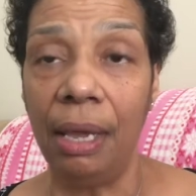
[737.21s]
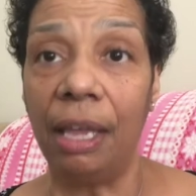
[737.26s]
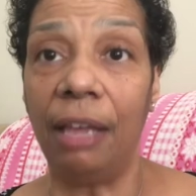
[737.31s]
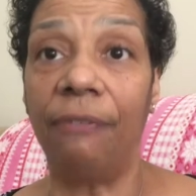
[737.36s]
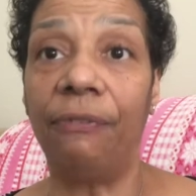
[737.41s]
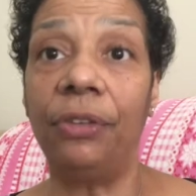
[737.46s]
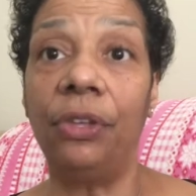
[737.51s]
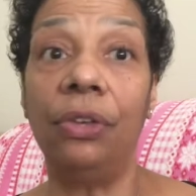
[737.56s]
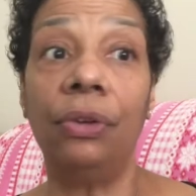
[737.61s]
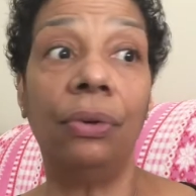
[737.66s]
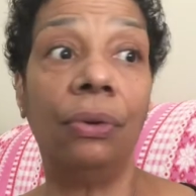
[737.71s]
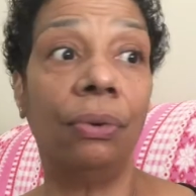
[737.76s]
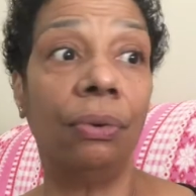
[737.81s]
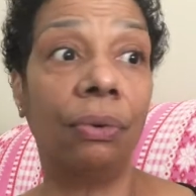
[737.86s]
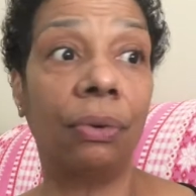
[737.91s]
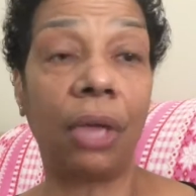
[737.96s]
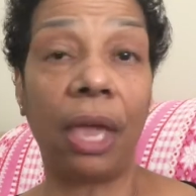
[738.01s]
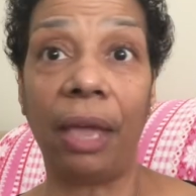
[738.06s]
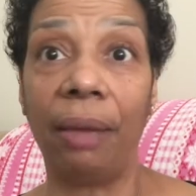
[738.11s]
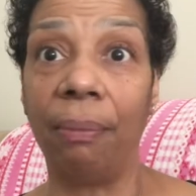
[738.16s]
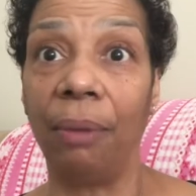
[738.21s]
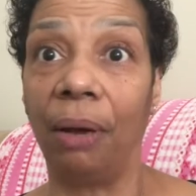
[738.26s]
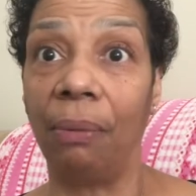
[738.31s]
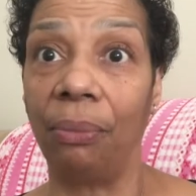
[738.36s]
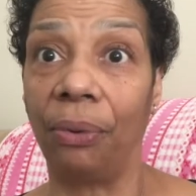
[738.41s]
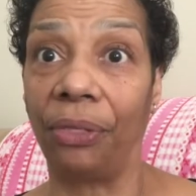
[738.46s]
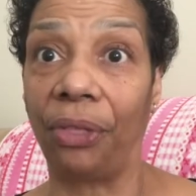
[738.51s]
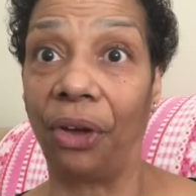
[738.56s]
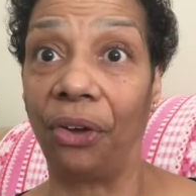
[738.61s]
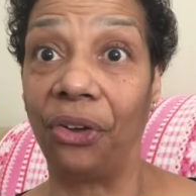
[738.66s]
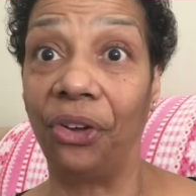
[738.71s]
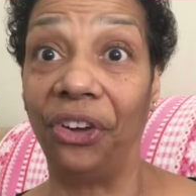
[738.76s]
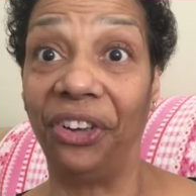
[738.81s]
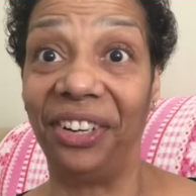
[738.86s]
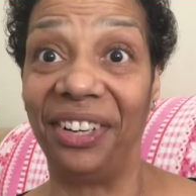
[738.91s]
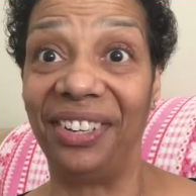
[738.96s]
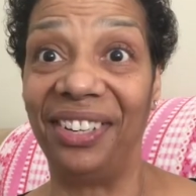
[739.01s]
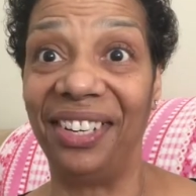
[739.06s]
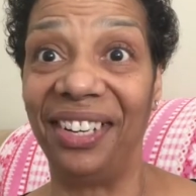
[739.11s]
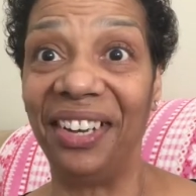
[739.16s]
If you came up with a
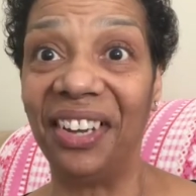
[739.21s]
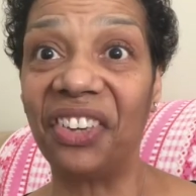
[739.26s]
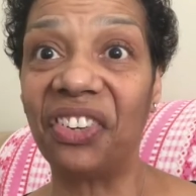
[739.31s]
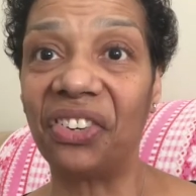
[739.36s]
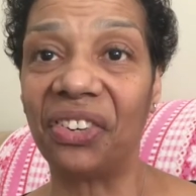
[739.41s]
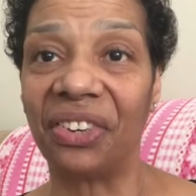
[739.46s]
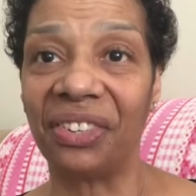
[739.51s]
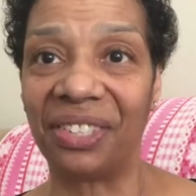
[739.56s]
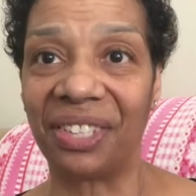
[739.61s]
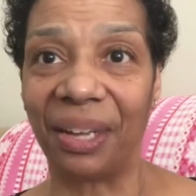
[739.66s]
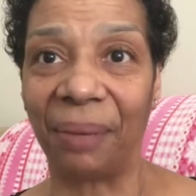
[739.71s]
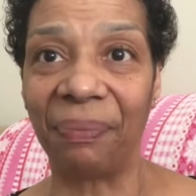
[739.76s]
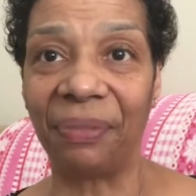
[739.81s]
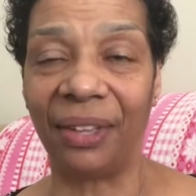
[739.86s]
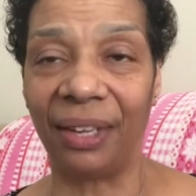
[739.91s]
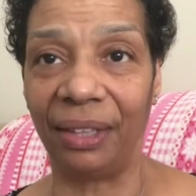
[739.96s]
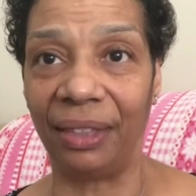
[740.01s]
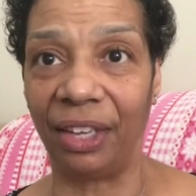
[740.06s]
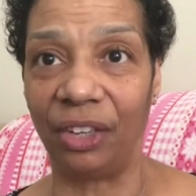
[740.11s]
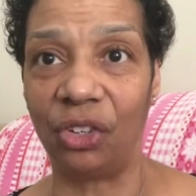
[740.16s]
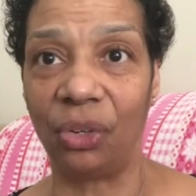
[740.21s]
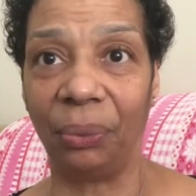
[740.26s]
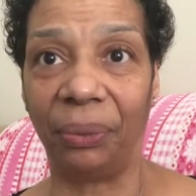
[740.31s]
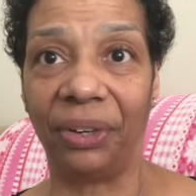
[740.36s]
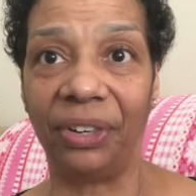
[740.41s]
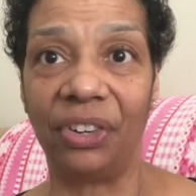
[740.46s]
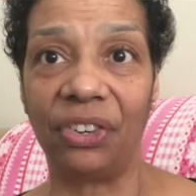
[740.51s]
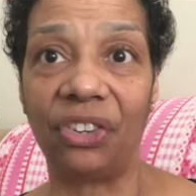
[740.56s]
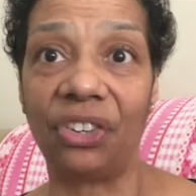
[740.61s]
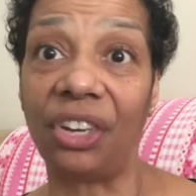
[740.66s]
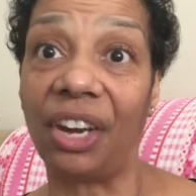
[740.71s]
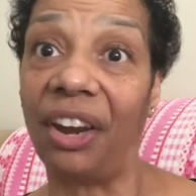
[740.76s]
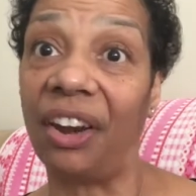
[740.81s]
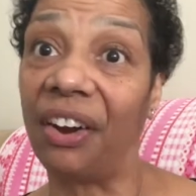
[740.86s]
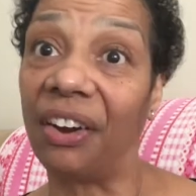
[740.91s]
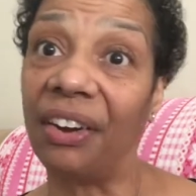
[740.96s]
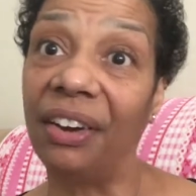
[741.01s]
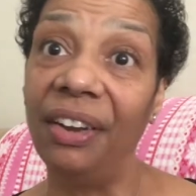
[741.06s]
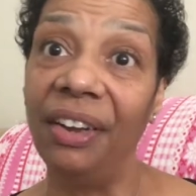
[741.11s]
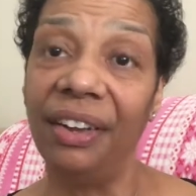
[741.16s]
good dish or something that you want to
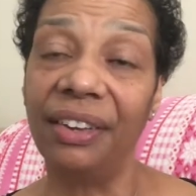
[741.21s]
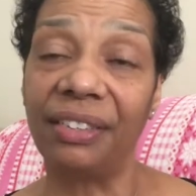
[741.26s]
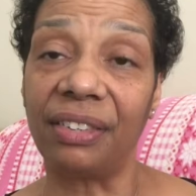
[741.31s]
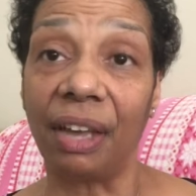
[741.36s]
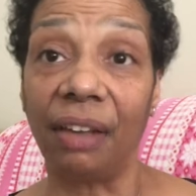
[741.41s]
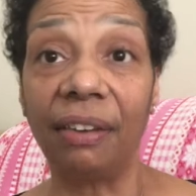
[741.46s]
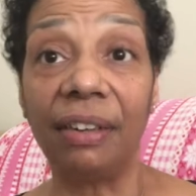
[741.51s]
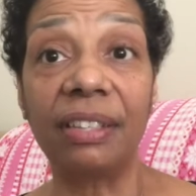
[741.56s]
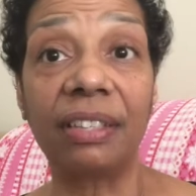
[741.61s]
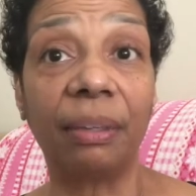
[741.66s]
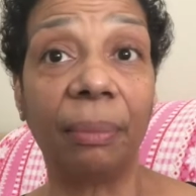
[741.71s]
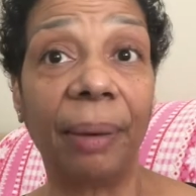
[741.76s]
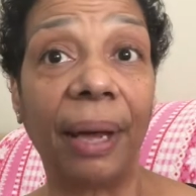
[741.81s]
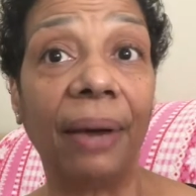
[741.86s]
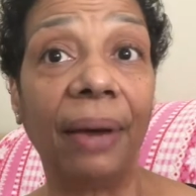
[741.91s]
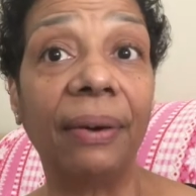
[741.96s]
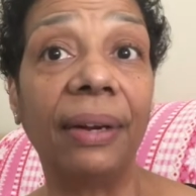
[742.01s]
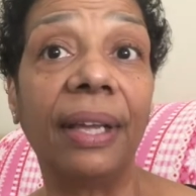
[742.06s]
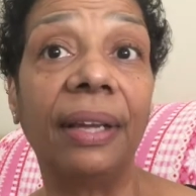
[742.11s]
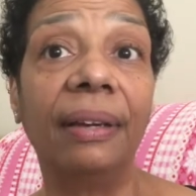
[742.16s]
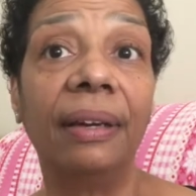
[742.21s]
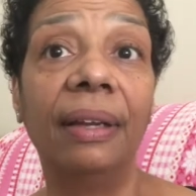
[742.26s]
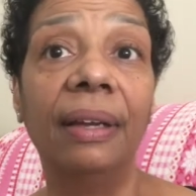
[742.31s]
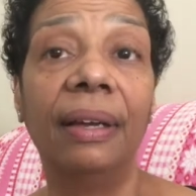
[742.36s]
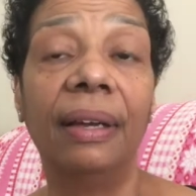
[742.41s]
share, tell us about it.